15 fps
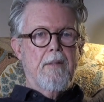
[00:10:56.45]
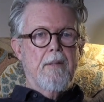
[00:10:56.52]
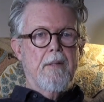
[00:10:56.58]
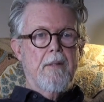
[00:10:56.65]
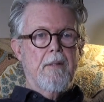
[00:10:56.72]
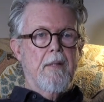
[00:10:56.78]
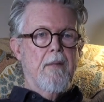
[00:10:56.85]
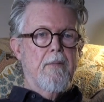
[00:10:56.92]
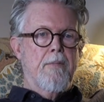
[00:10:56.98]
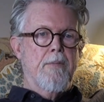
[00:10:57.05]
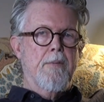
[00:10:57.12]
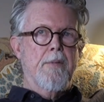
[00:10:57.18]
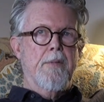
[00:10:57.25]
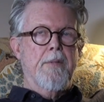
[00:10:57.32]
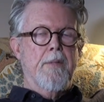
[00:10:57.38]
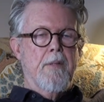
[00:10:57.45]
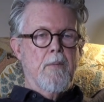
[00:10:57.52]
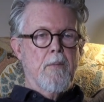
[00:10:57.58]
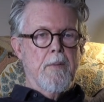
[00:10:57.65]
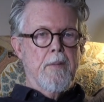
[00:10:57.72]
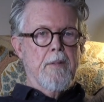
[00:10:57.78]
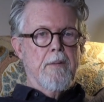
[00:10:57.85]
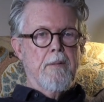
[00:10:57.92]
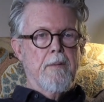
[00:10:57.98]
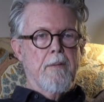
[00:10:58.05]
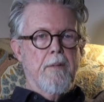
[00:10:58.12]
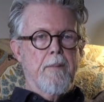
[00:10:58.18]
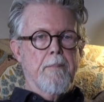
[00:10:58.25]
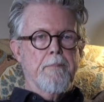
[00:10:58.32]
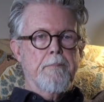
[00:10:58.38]
she set forth on a world
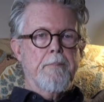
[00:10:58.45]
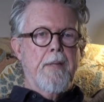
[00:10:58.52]
trip.